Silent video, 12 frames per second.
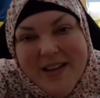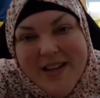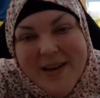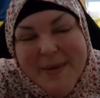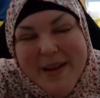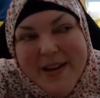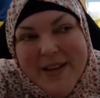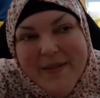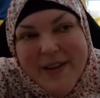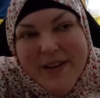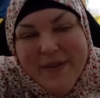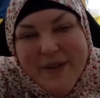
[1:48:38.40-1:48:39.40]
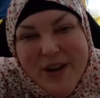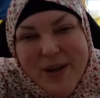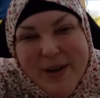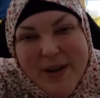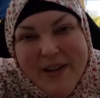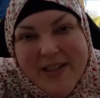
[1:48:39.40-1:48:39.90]
up. Maybe I didn't give it enough of a try,
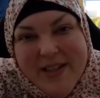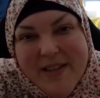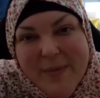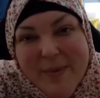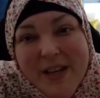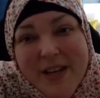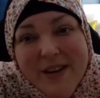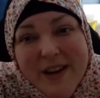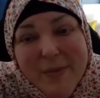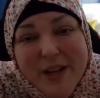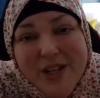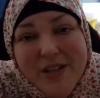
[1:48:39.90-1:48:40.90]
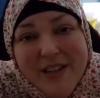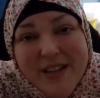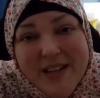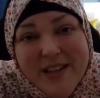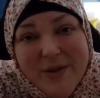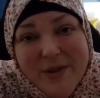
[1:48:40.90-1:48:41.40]
but I was in therapy, even outpatient eating
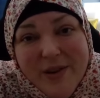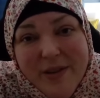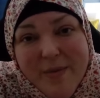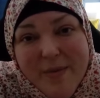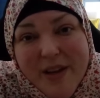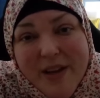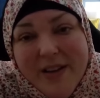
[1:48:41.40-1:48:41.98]
disorder therapy.